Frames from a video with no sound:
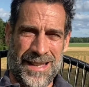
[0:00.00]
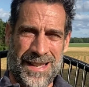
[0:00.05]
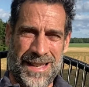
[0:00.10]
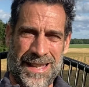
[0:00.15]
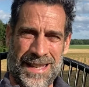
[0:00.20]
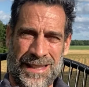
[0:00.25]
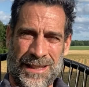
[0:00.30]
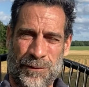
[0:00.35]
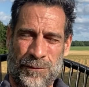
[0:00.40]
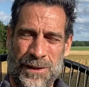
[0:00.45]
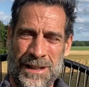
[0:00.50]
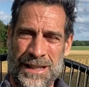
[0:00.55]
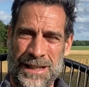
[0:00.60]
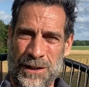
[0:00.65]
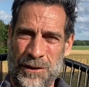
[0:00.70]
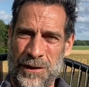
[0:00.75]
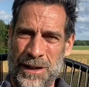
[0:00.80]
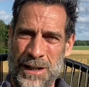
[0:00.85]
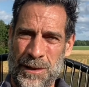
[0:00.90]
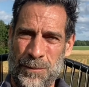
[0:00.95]
It's really
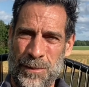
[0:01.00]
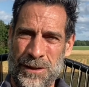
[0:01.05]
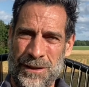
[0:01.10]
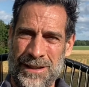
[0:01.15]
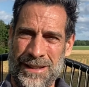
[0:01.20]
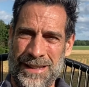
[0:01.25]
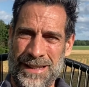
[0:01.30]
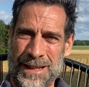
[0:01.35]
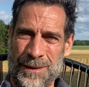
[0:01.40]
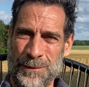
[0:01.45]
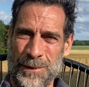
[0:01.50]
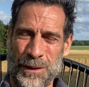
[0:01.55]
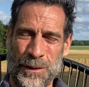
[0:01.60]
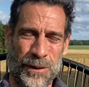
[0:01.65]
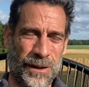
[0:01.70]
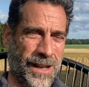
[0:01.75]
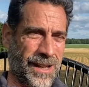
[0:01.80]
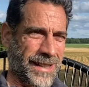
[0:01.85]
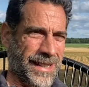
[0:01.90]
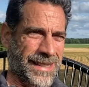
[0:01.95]
incredible, and I'm so
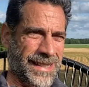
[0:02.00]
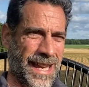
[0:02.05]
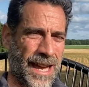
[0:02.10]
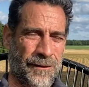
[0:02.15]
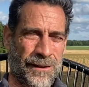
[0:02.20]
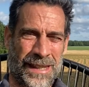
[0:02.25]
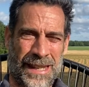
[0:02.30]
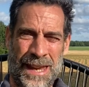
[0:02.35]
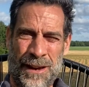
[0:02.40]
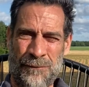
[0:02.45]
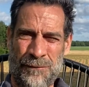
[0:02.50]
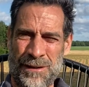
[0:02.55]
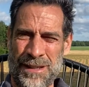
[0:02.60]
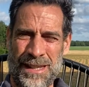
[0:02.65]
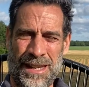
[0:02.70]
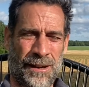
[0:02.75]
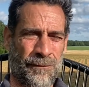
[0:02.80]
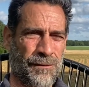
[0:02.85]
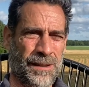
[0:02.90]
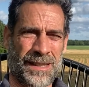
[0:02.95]
lucky to have it
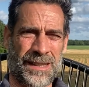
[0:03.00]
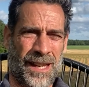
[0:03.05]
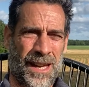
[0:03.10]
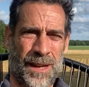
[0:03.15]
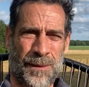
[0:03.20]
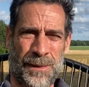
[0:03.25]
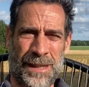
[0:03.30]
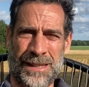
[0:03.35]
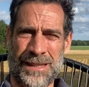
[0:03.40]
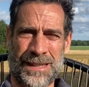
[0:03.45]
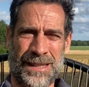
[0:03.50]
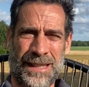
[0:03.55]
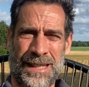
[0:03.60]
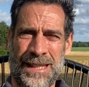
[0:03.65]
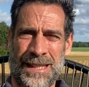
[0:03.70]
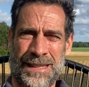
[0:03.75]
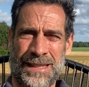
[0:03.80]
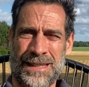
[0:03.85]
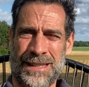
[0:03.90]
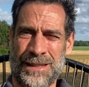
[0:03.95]
every time.
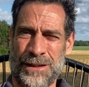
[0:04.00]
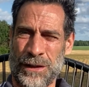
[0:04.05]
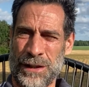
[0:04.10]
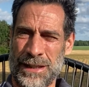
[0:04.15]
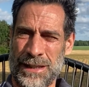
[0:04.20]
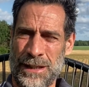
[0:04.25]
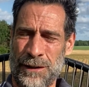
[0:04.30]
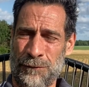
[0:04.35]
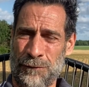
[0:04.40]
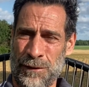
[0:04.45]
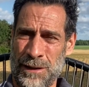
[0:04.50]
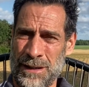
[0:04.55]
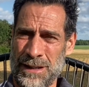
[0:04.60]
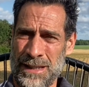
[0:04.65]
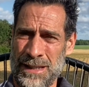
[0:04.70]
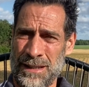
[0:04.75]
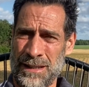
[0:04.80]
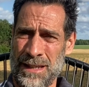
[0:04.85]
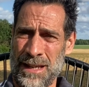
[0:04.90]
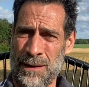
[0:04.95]
It's just different
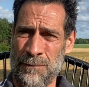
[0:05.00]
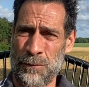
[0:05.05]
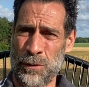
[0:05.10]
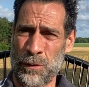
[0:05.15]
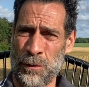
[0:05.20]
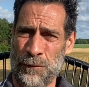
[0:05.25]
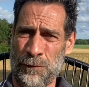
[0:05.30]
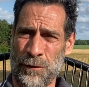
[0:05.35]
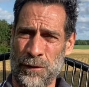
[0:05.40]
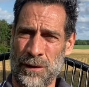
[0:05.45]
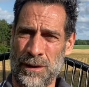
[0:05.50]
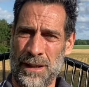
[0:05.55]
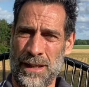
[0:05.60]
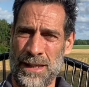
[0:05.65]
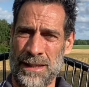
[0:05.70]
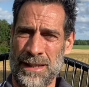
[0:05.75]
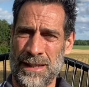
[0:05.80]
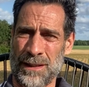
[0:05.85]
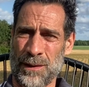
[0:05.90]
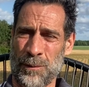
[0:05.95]
and beautiful,
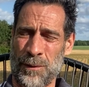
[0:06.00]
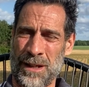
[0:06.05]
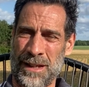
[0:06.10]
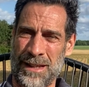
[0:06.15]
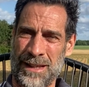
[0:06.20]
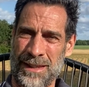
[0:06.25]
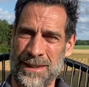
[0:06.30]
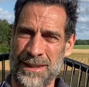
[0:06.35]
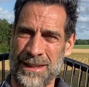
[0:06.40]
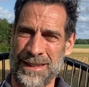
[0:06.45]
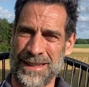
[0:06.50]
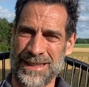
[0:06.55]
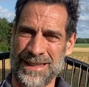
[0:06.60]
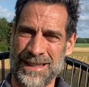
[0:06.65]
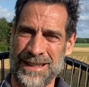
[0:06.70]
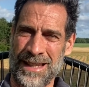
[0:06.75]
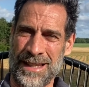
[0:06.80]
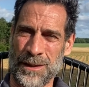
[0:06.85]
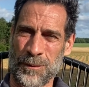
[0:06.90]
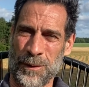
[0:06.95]
and that's why I think it's
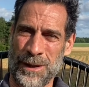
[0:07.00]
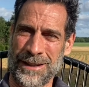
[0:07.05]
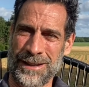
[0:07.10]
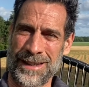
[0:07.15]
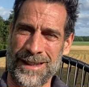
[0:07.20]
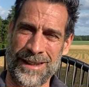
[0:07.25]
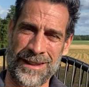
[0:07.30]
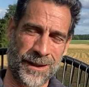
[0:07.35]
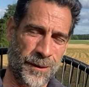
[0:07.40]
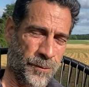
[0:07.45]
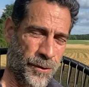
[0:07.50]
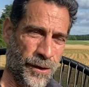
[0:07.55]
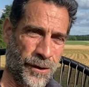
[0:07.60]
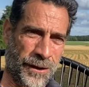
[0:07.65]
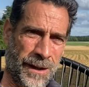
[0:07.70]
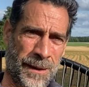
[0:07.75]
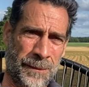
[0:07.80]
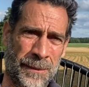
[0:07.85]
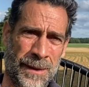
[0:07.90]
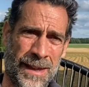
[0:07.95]
a nice way to end the
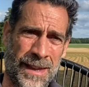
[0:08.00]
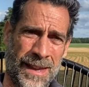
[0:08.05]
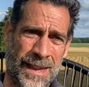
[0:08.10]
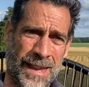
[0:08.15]
program.